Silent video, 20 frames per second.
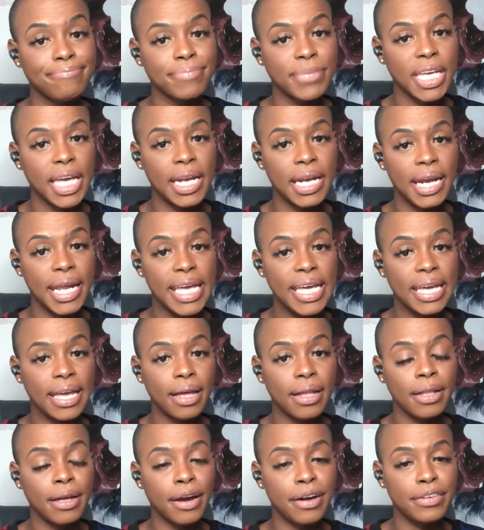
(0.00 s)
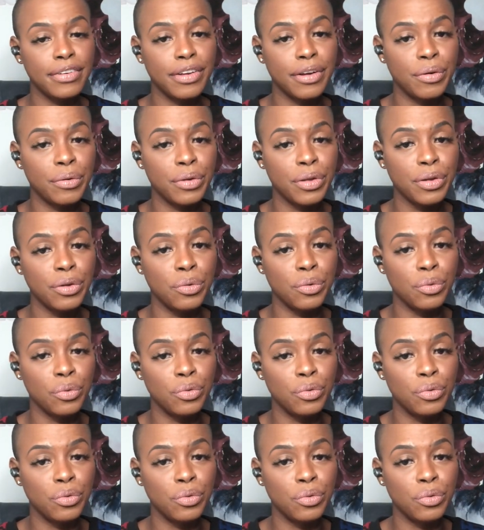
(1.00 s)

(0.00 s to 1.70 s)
And then they get clarity on you.